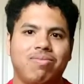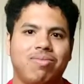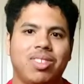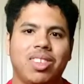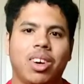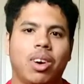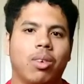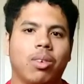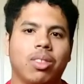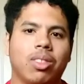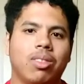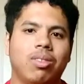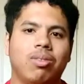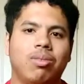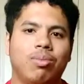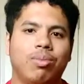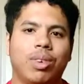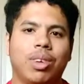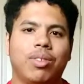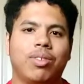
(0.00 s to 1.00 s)
you know
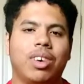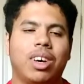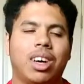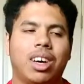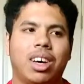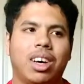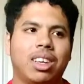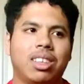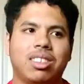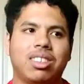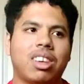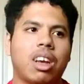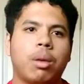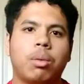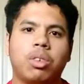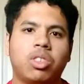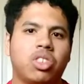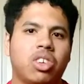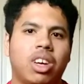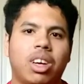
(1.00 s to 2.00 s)
with, with uh, on
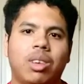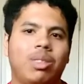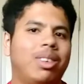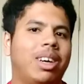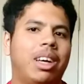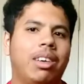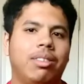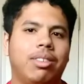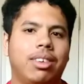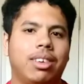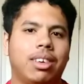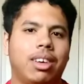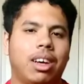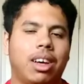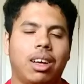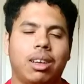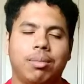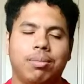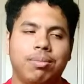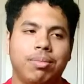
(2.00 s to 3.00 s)
Cybertron whatever
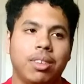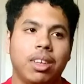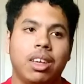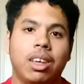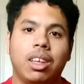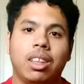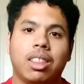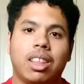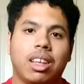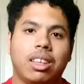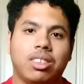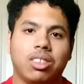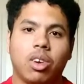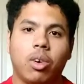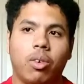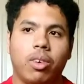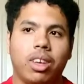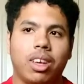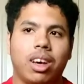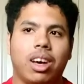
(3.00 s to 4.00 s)
um, that's
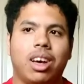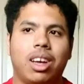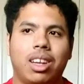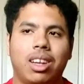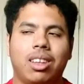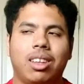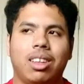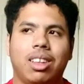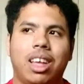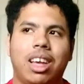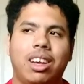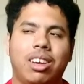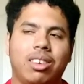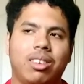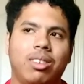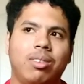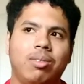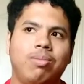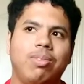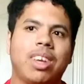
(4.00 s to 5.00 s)
going on later.
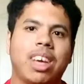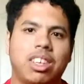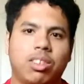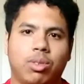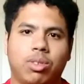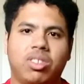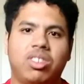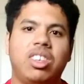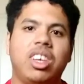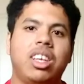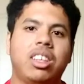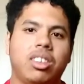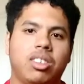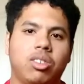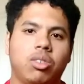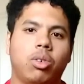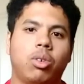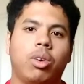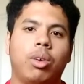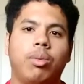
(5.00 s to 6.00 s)
You guys will see in the
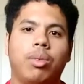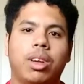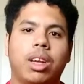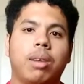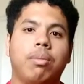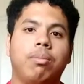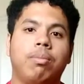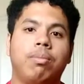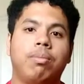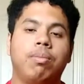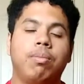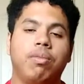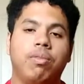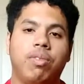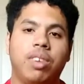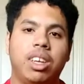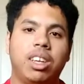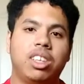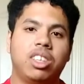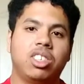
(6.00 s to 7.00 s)
story when I'm
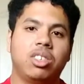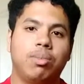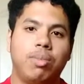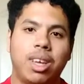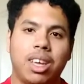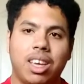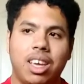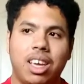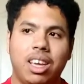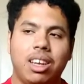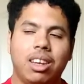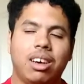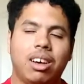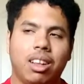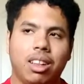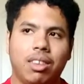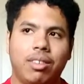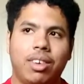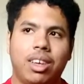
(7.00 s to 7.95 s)
finished making all of